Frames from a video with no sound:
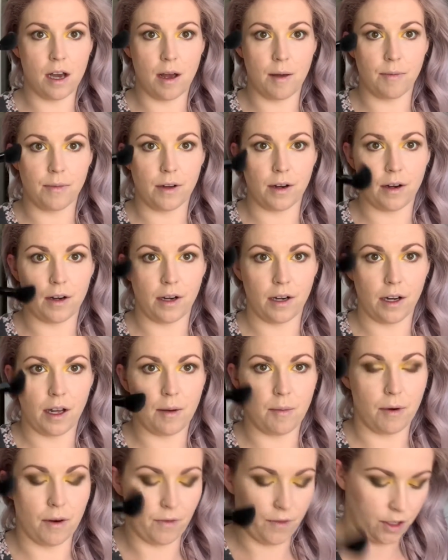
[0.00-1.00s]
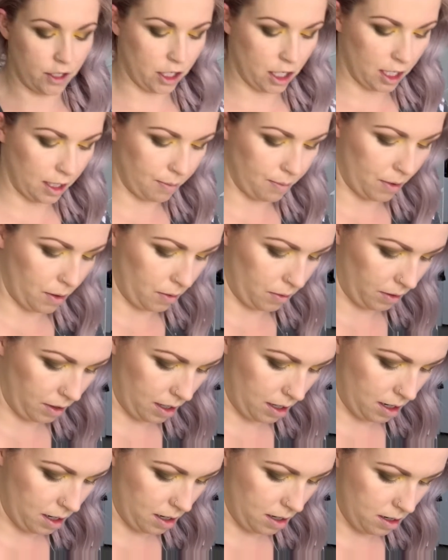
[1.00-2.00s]
I'm starting to get more of a cheekbone
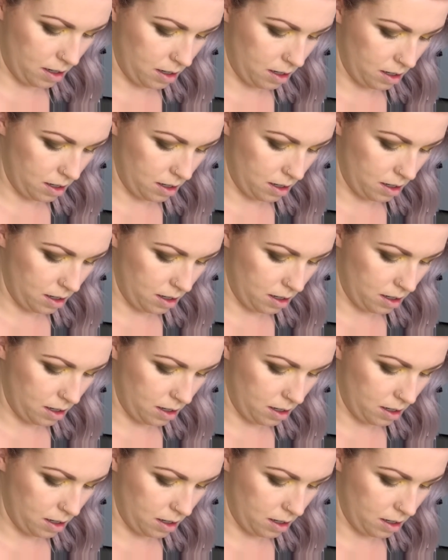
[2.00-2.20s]
there.